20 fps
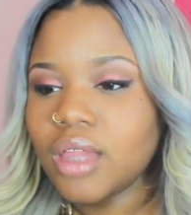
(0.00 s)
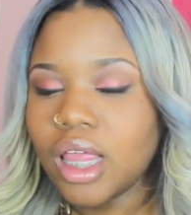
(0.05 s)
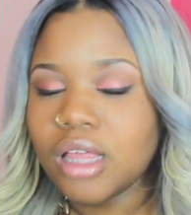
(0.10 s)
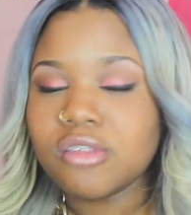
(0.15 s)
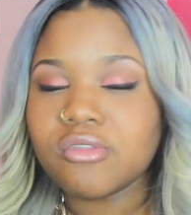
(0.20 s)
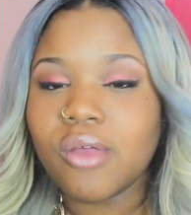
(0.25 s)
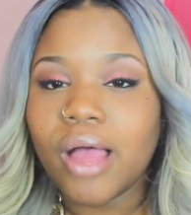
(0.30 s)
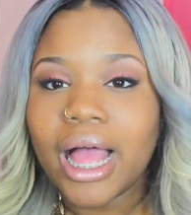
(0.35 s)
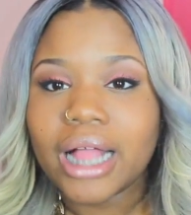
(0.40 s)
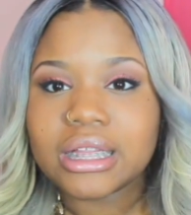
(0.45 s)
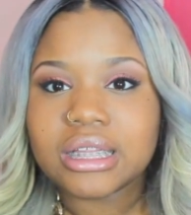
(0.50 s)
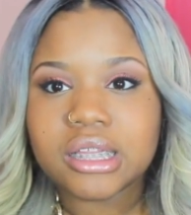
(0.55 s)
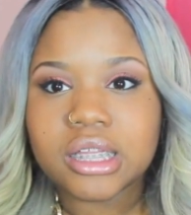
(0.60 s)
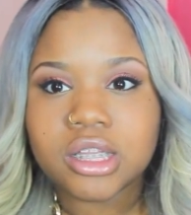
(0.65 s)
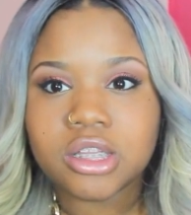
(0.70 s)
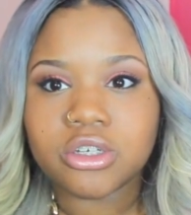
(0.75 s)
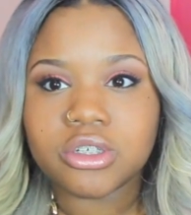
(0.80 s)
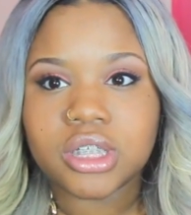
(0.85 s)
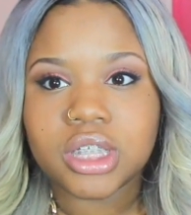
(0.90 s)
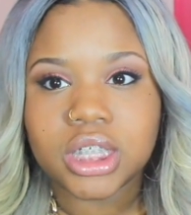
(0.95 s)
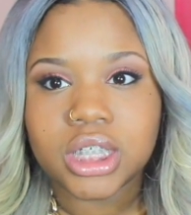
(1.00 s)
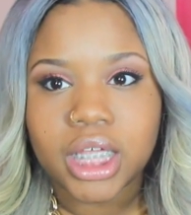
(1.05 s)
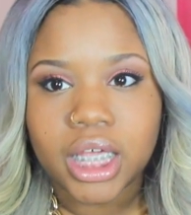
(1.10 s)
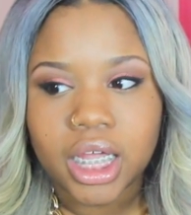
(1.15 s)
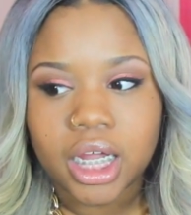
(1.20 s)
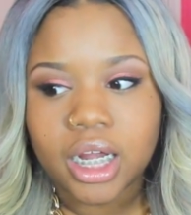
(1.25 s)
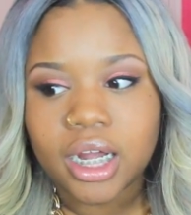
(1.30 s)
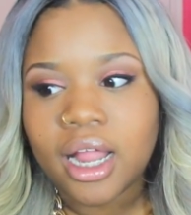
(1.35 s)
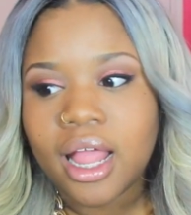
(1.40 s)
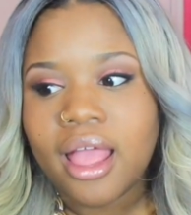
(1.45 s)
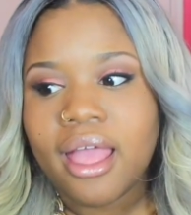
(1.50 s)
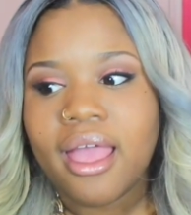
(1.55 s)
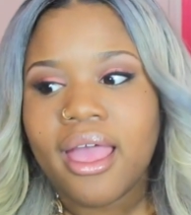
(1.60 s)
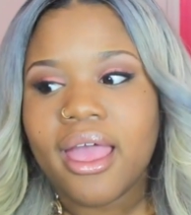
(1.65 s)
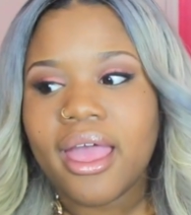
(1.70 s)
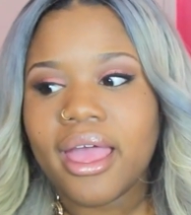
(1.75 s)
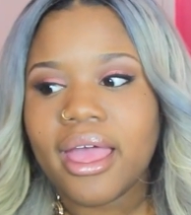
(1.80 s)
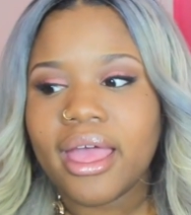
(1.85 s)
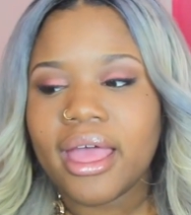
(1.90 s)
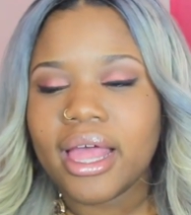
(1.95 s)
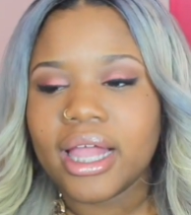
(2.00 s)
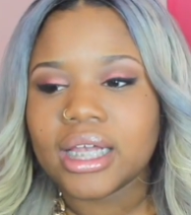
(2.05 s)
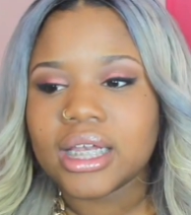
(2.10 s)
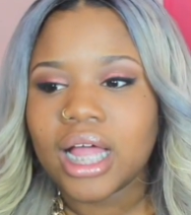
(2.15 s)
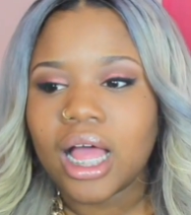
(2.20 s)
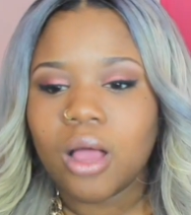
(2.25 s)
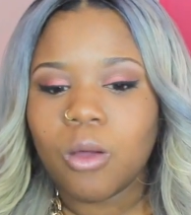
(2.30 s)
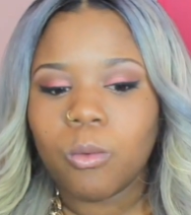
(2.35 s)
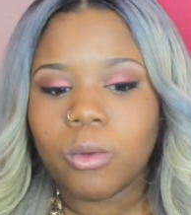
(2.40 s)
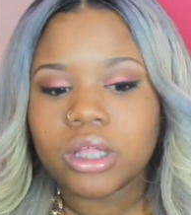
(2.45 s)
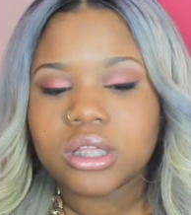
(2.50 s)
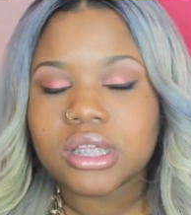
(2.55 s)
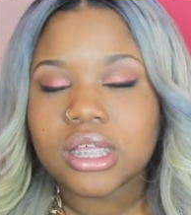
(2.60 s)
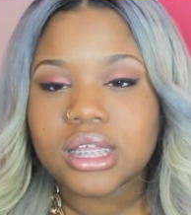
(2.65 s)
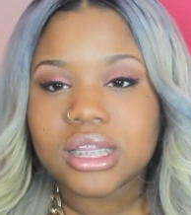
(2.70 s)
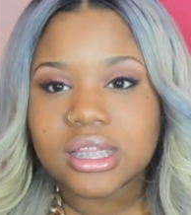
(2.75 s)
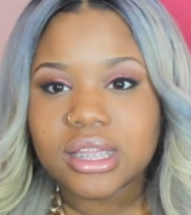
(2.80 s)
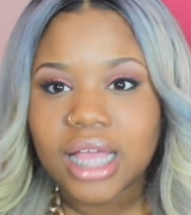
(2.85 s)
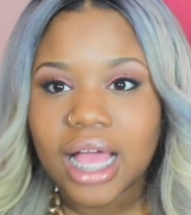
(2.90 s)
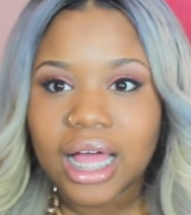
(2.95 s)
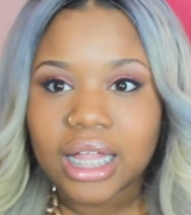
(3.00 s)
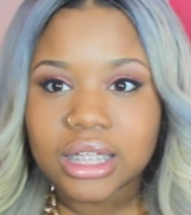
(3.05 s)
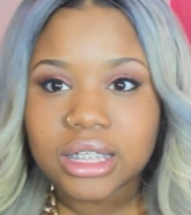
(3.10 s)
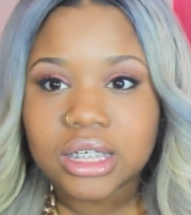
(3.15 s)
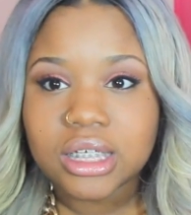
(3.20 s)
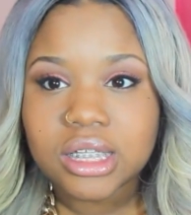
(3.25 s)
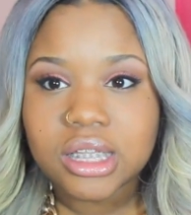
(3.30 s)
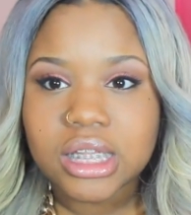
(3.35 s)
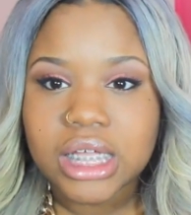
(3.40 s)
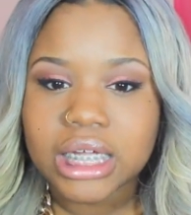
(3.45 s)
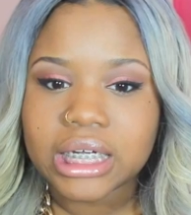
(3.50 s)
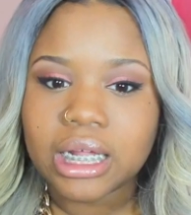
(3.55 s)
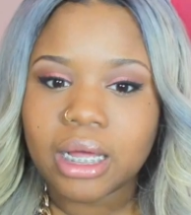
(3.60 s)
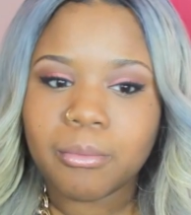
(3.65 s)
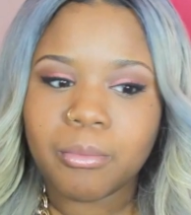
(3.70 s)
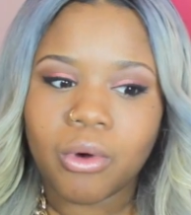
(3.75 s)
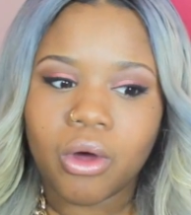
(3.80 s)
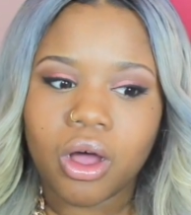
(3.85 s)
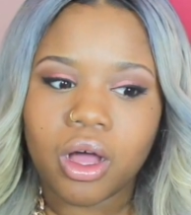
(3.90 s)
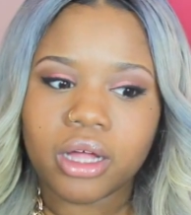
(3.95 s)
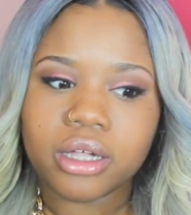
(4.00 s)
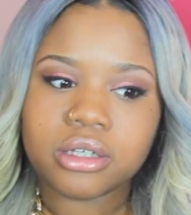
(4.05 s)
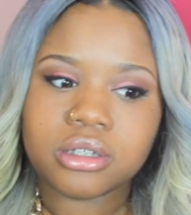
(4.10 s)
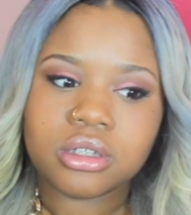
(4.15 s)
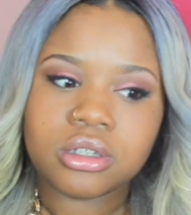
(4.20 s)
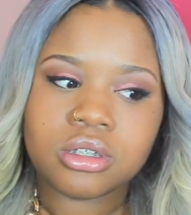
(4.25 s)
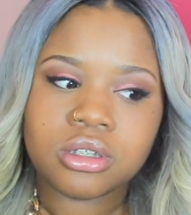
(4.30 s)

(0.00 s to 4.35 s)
So I had the 613 hair, and I went to Sally's and I bought